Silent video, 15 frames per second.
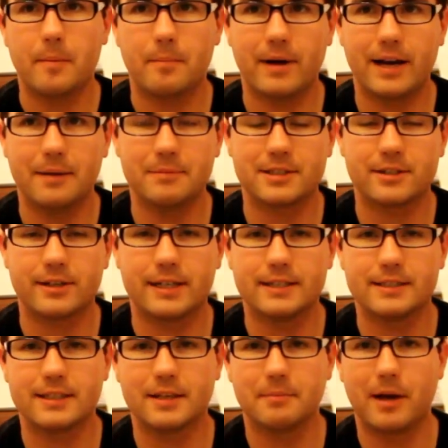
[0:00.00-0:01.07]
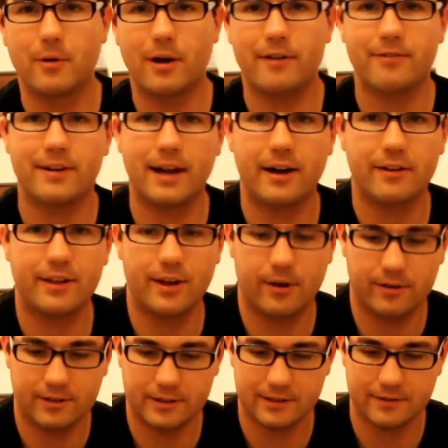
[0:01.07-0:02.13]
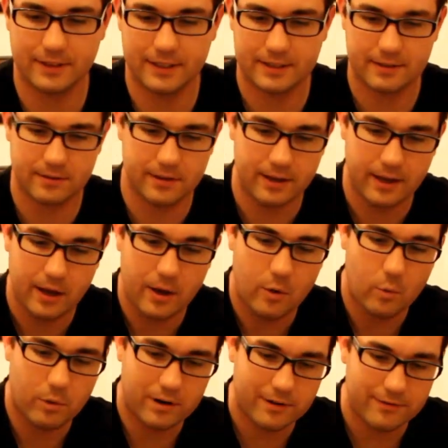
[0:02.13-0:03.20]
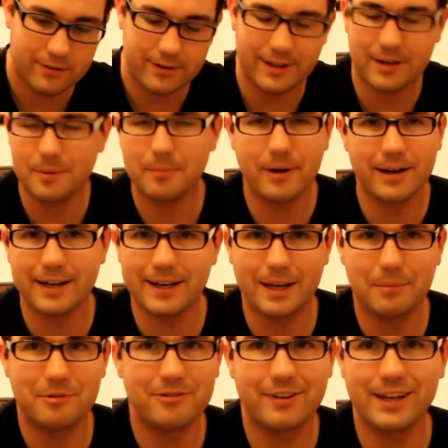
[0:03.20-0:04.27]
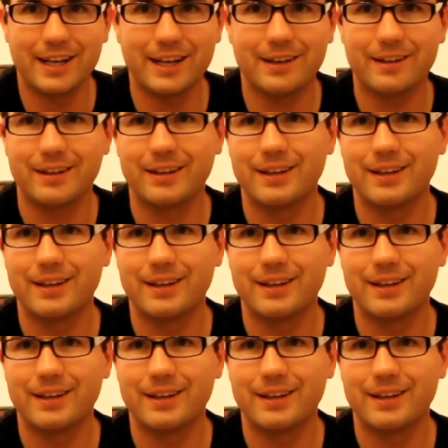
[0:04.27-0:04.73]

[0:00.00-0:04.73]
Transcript: My name is Chris, and my wife and I are the owners of this wonderful little bunny named Vinnie.